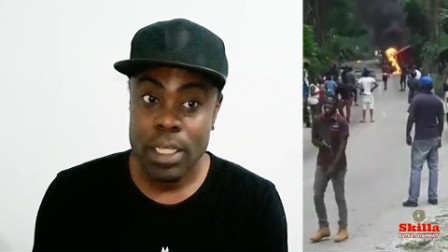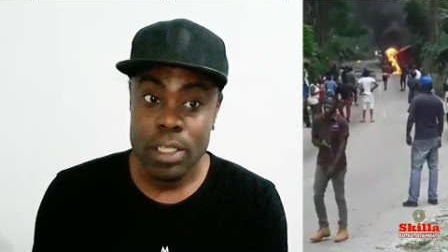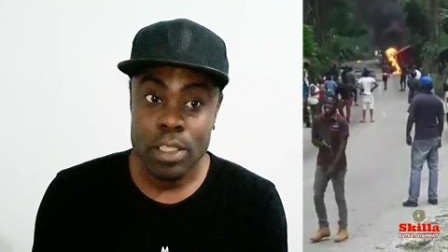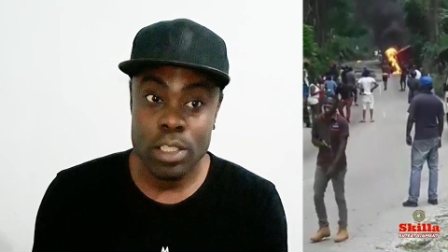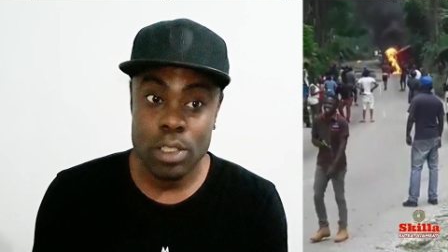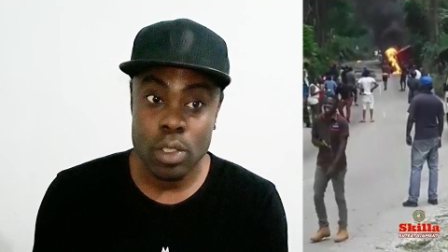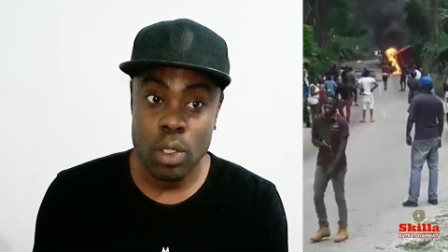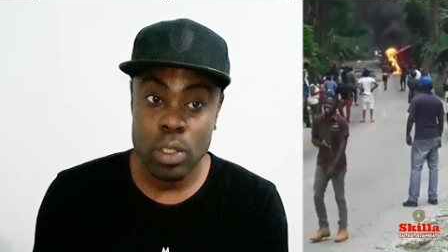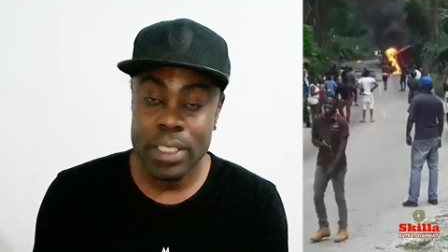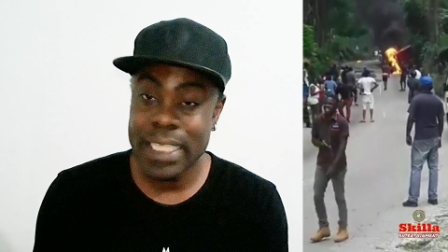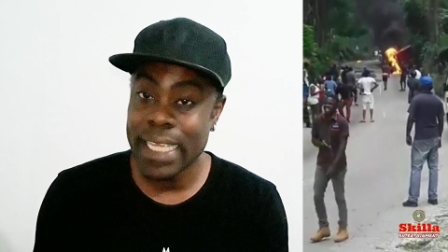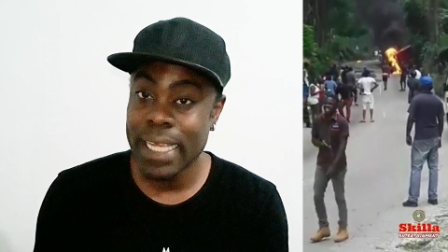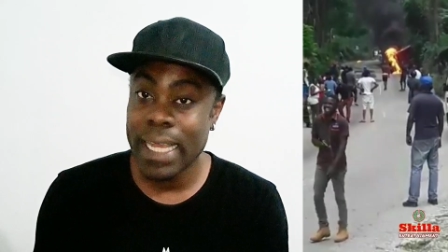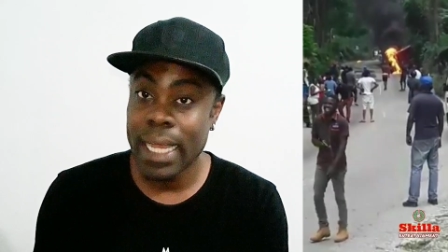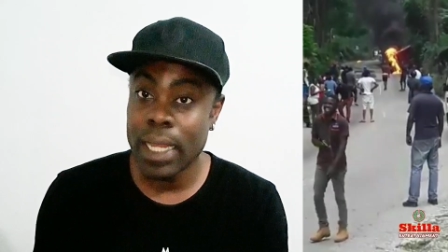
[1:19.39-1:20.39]
So
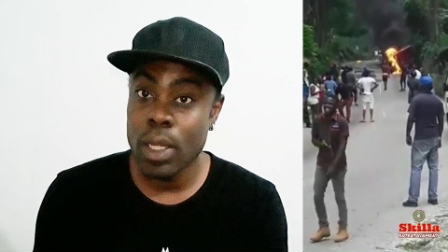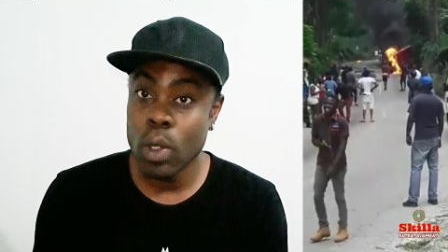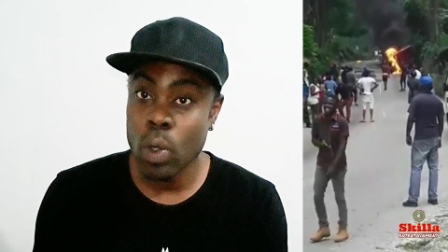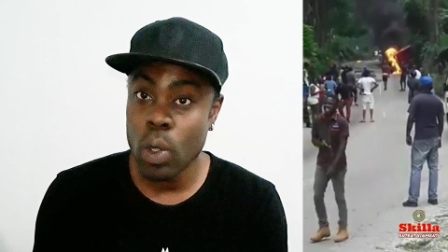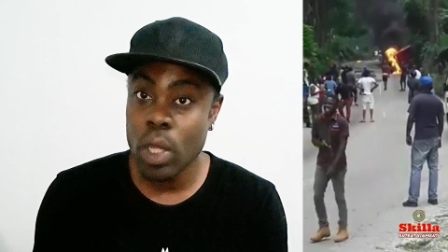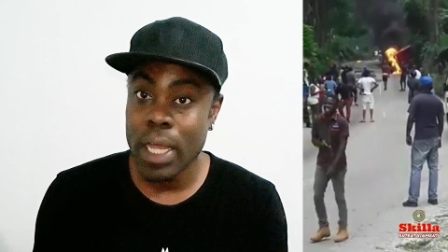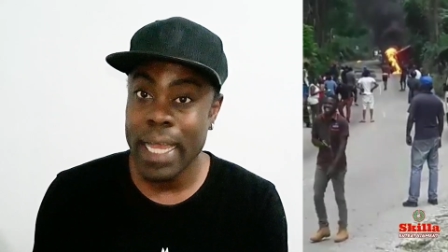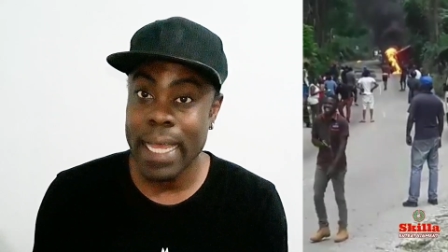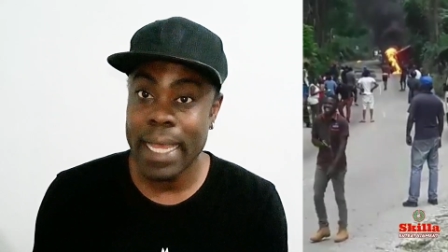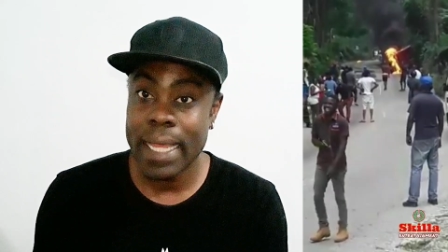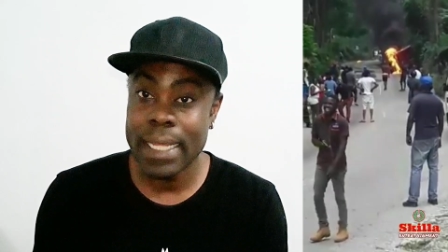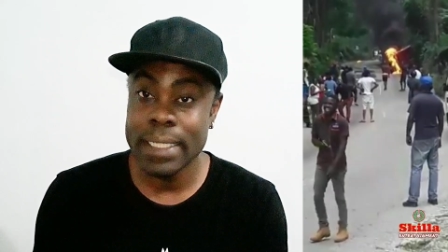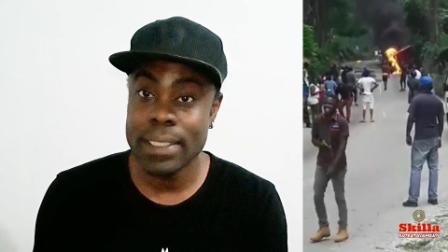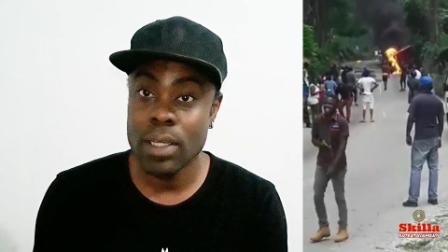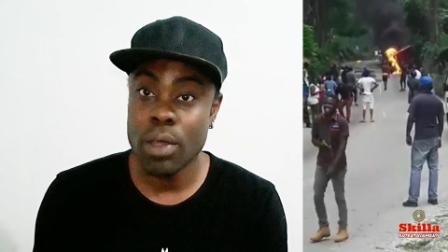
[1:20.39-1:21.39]
take a look
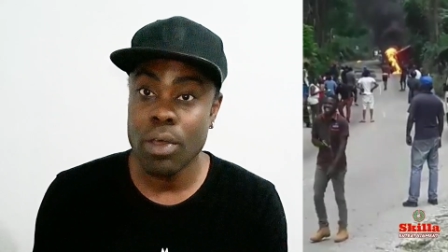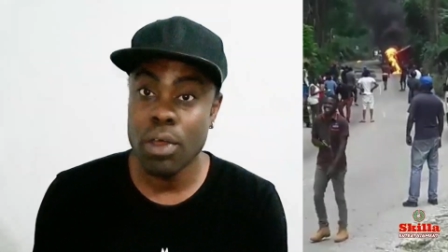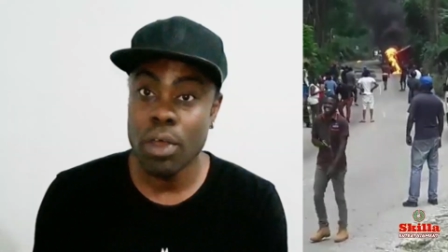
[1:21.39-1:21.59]
and